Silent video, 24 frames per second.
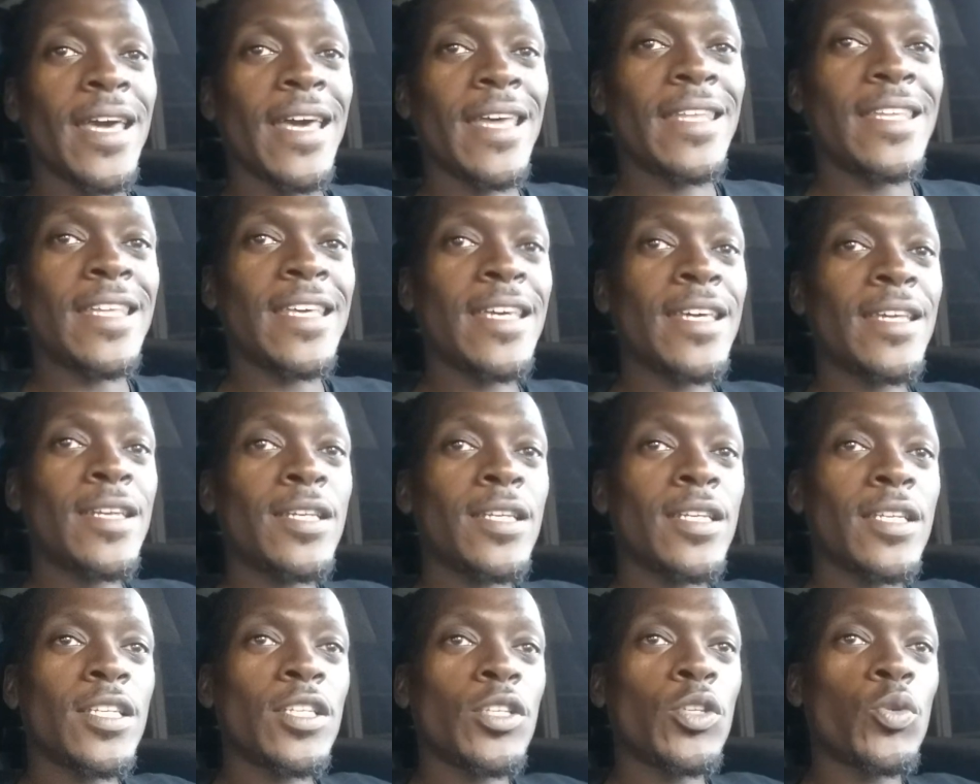And
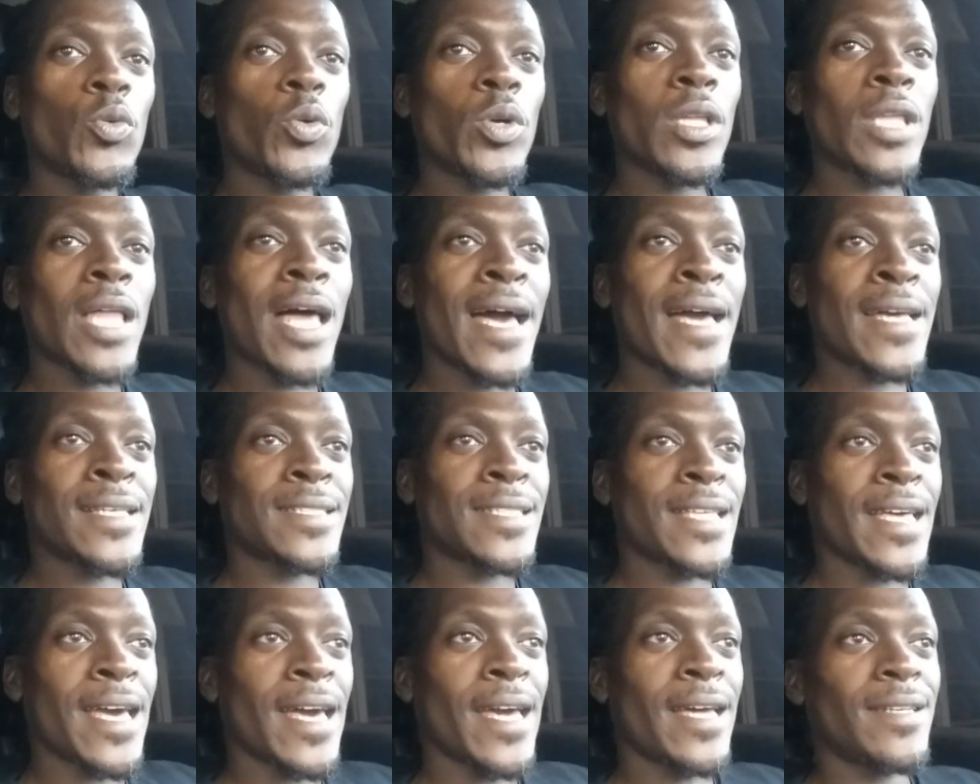then you realize
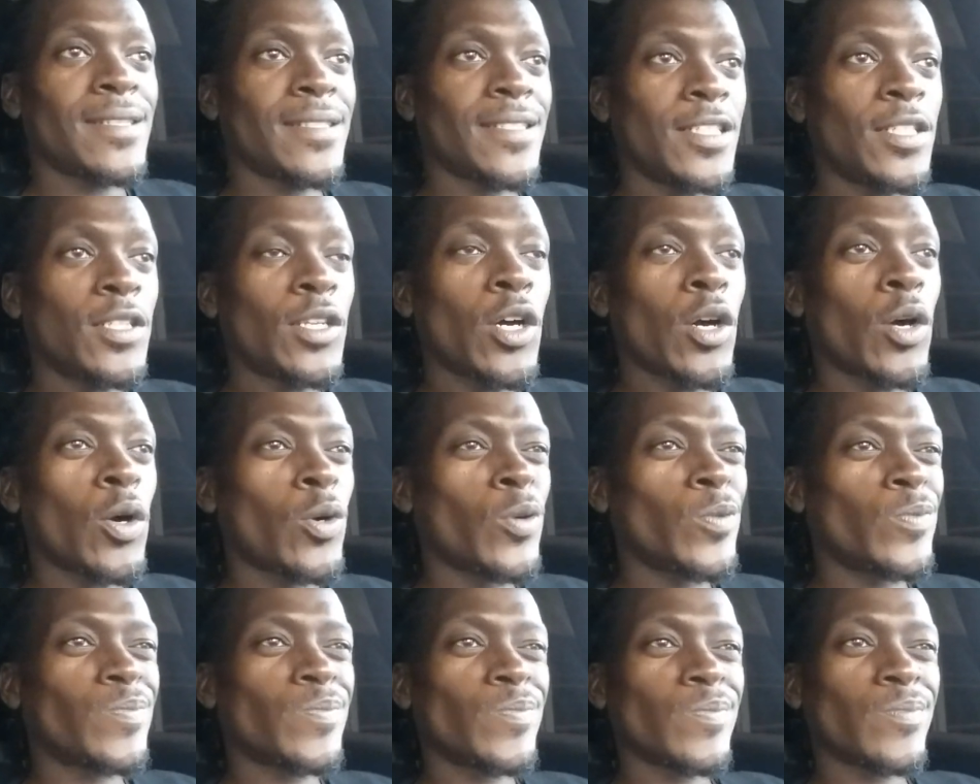that,
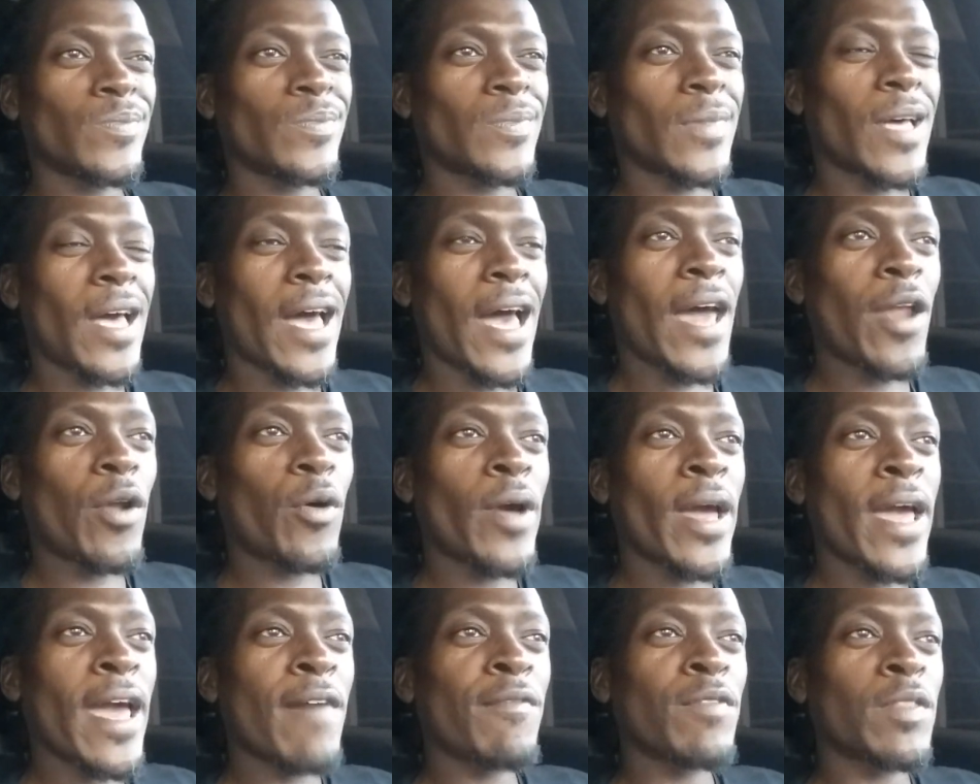I
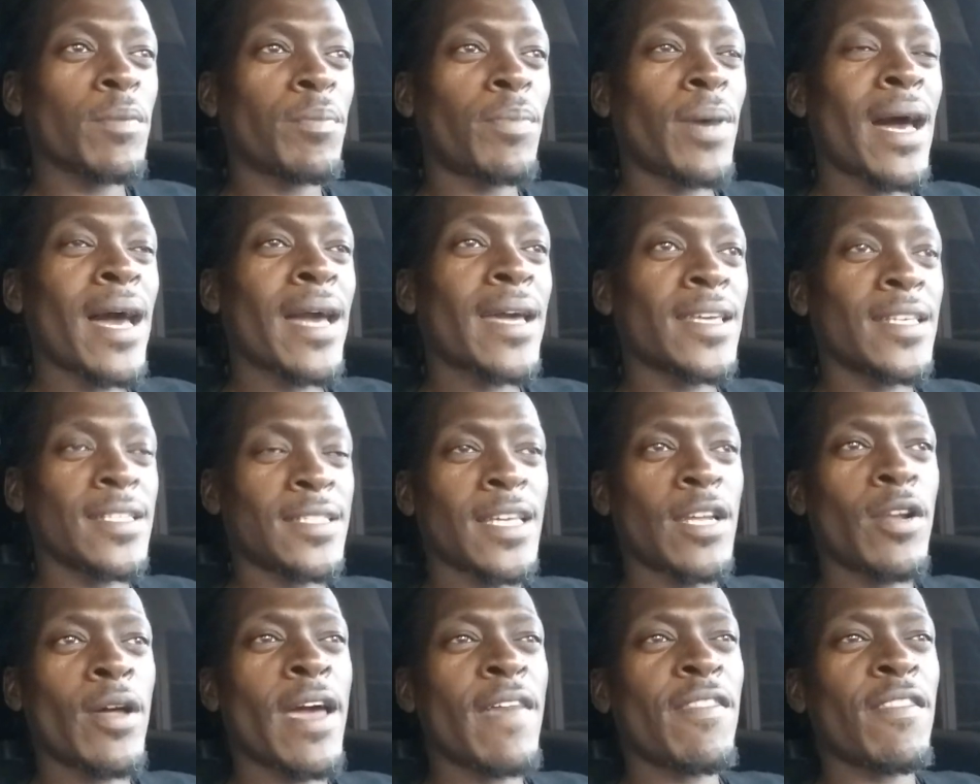don't have the pockets,
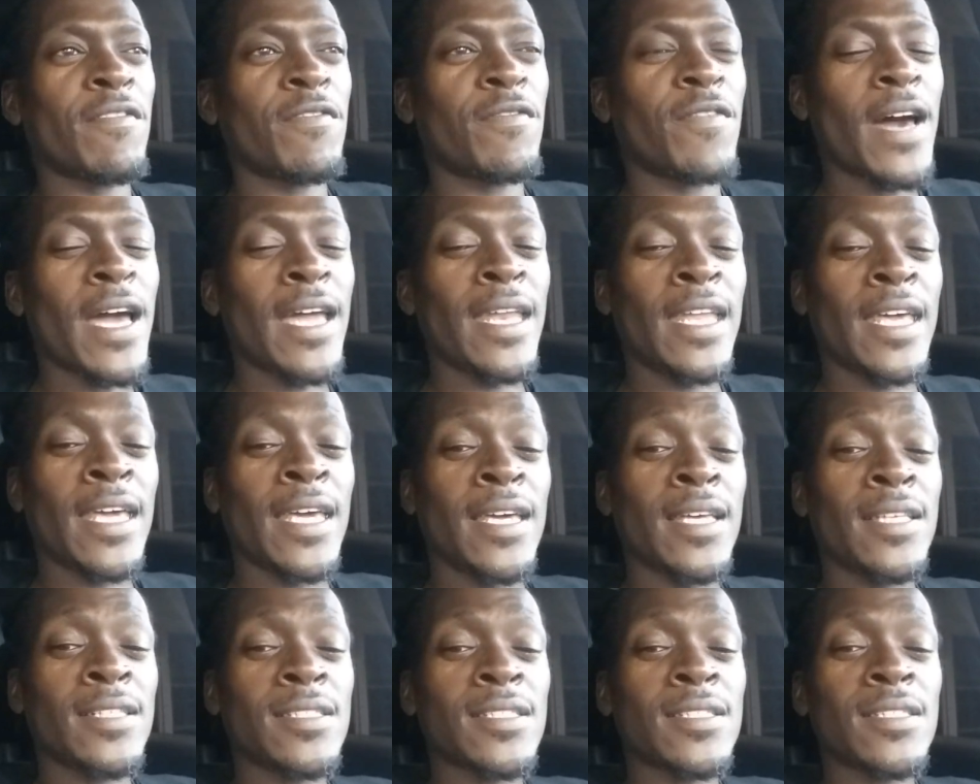I don't have the
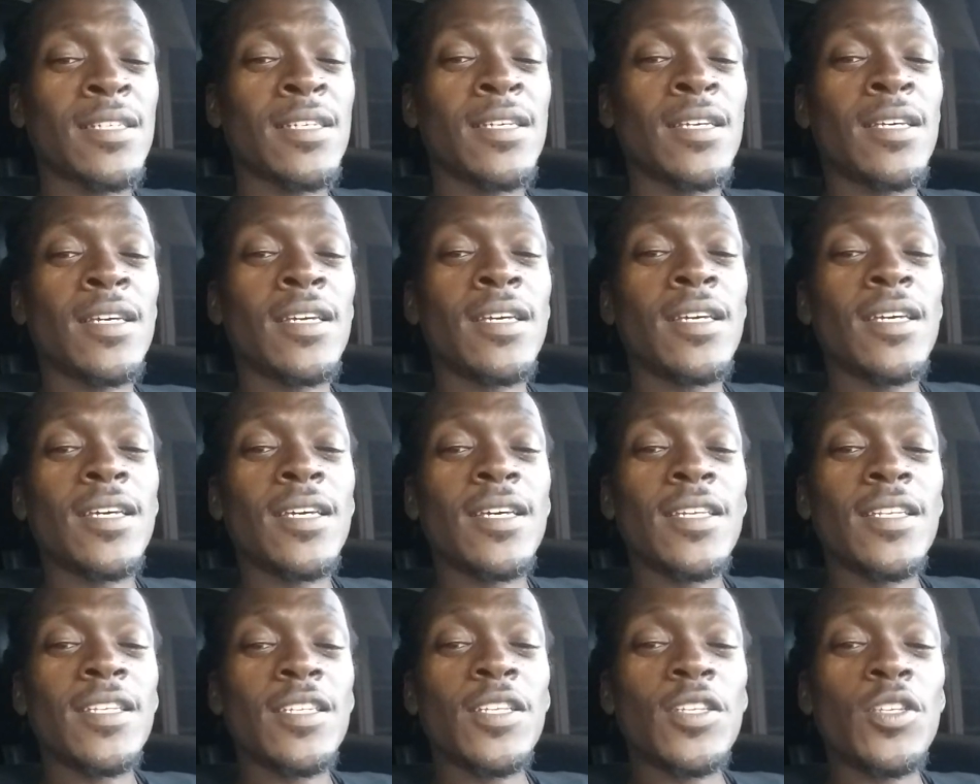finance
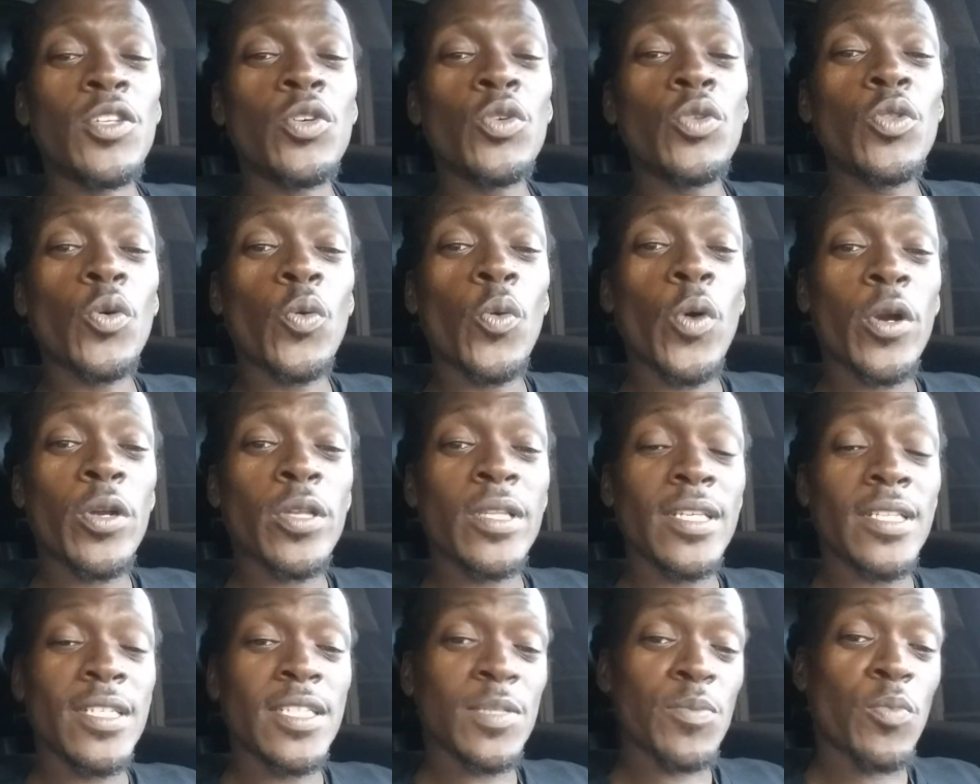to do the work
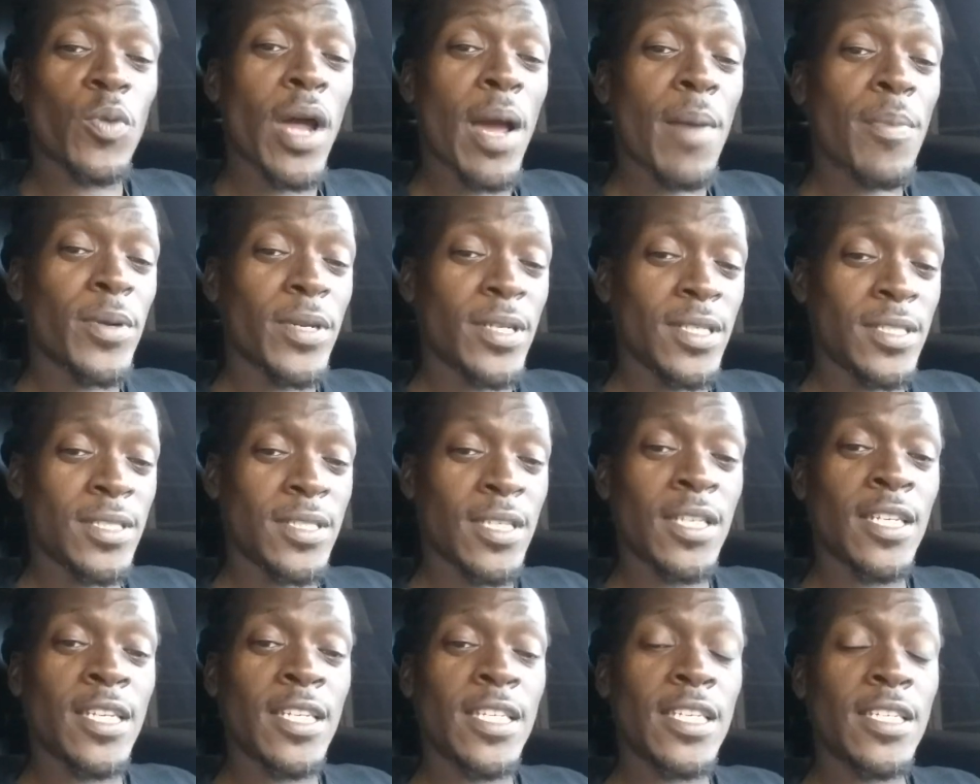that this property is
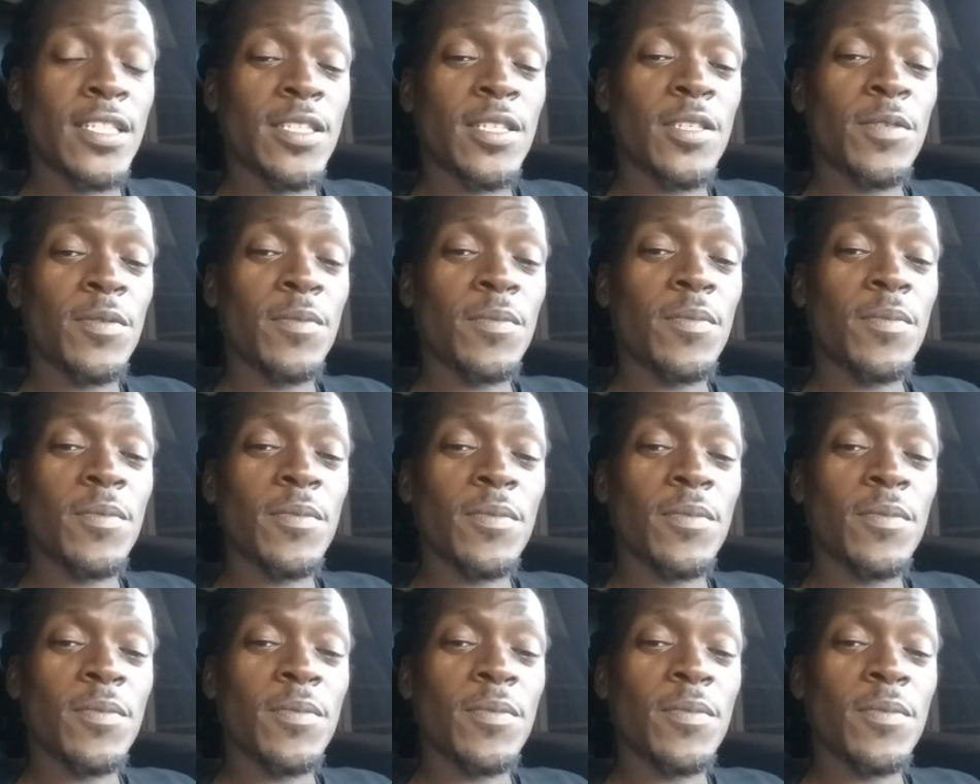going to need to,